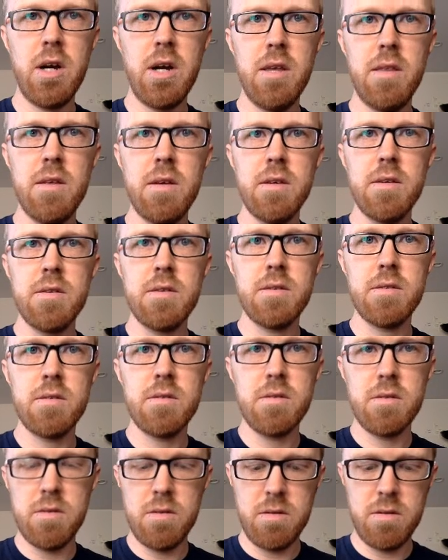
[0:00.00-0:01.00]

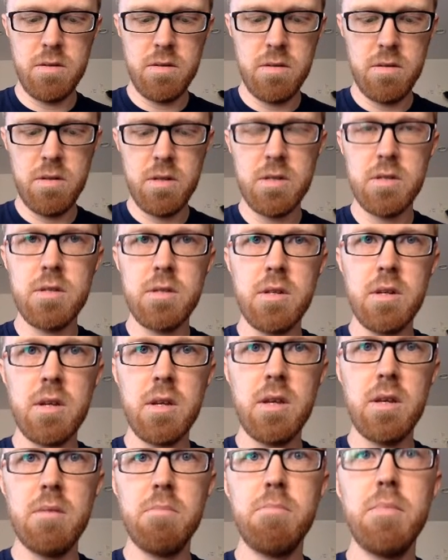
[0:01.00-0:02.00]
this. So let's stick
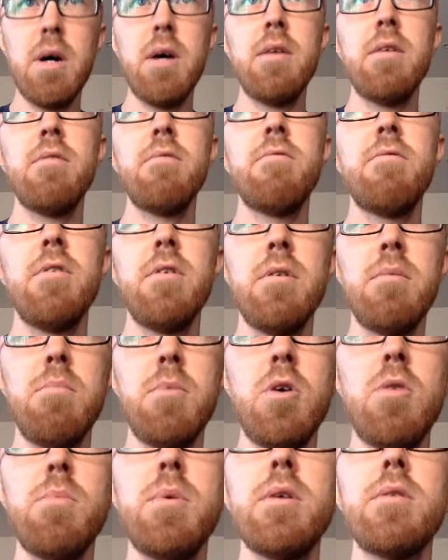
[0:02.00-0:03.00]
in a button for the
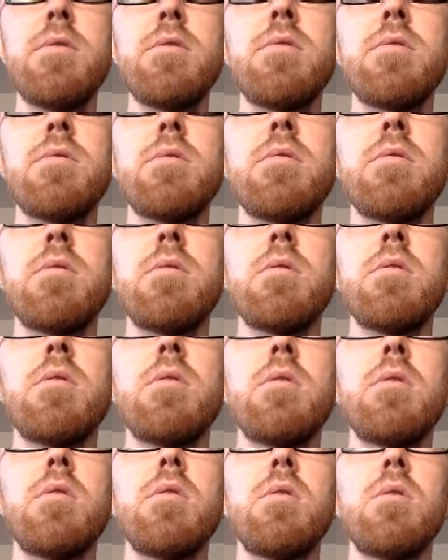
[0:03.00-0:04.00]
moment.
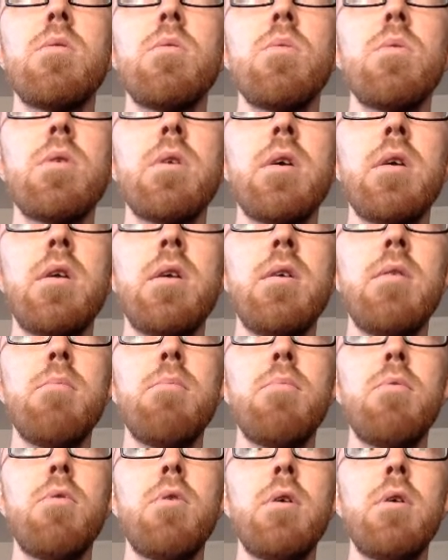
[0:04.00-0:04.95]
I'm going to import